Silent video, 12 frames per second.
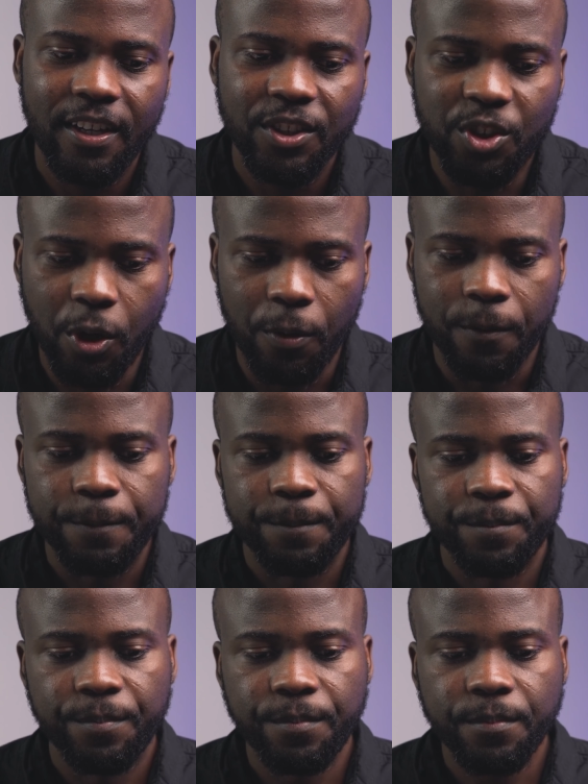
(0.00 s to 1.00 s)
So
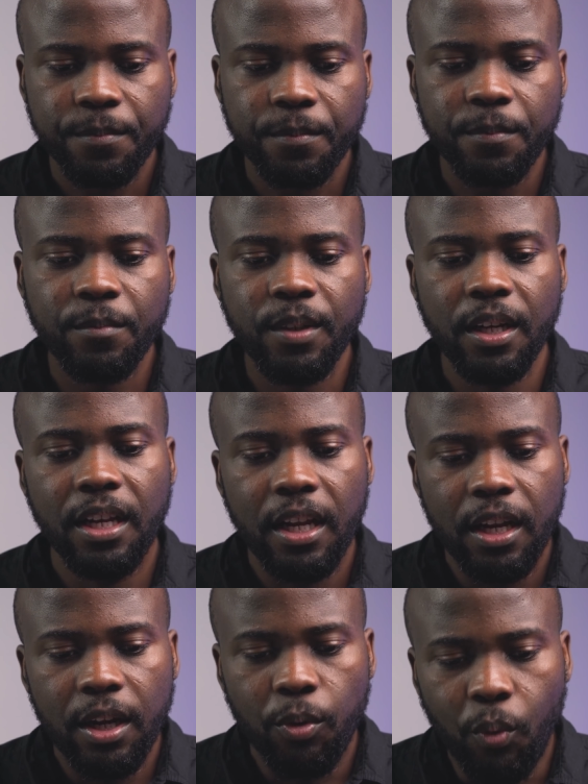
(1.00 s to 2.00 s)

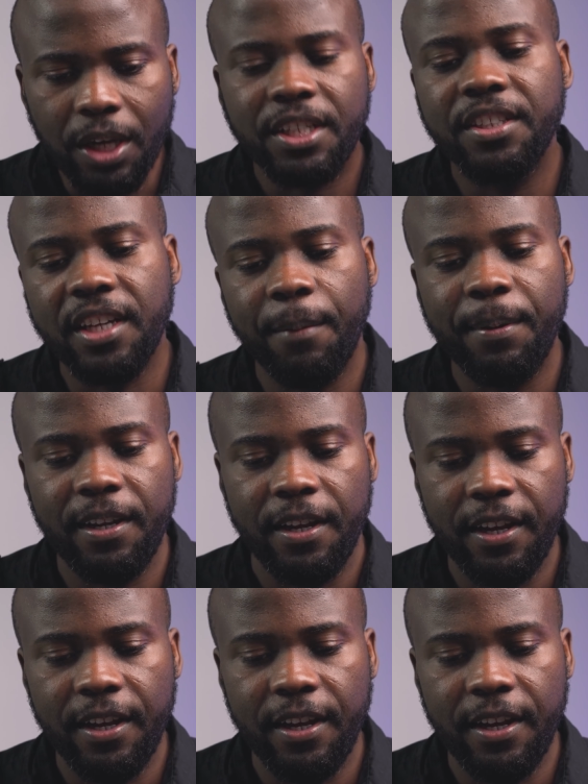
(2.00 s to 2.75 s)
What is happening